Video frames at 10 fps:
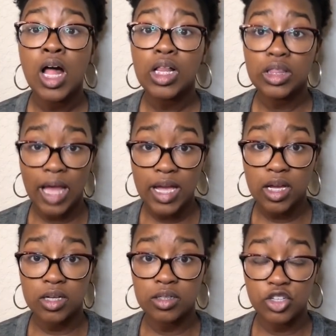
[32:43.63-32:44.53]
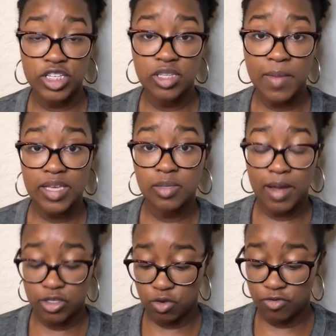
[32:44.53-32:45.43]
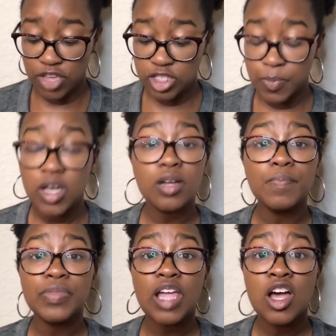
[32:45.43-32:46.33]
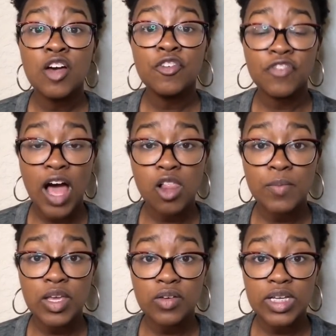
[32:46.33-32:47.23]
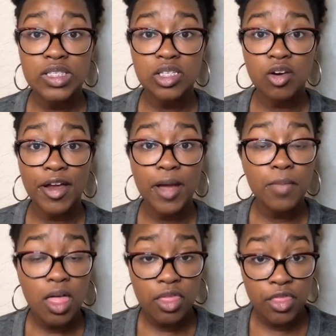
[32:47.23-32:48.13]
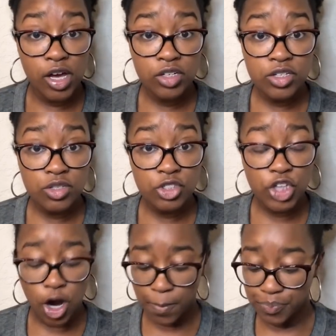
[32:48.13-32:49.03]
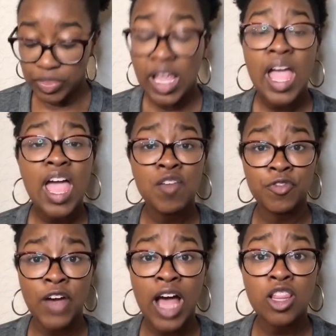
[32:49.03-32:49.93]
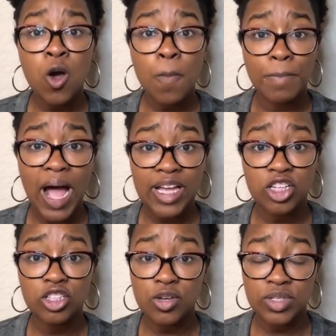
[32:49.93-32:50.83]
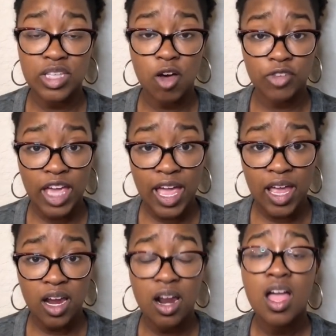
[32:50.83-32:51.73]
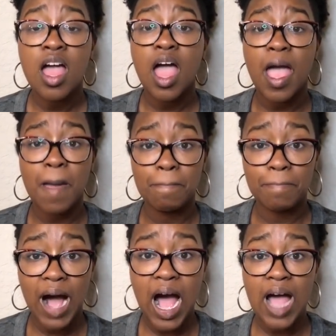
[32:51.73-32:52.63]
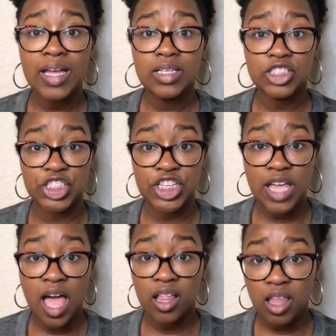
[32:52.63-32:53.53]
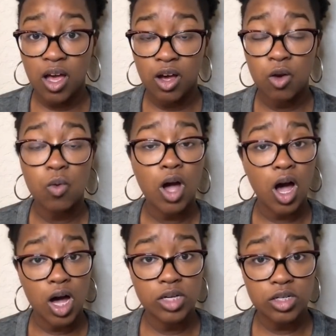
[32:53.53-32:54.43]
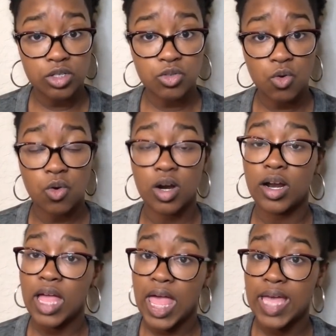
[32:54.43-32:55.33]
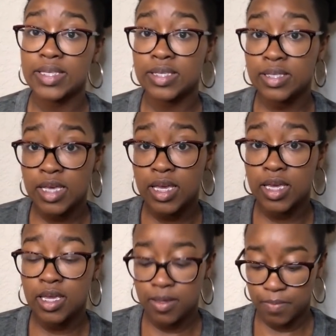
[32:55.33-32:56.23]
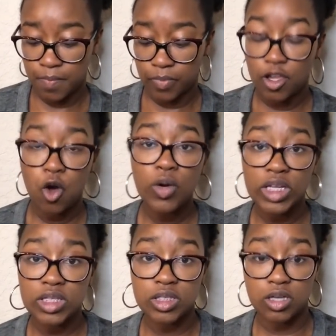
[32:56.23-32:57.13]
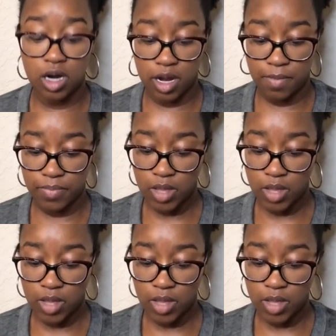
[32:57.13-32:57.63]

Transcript: Like Krys the Maximizer on Facebook. Follow me on Instagram, The Krystal Sharp. And follow My Glo Self Care at my glo underscore SC on Instagram.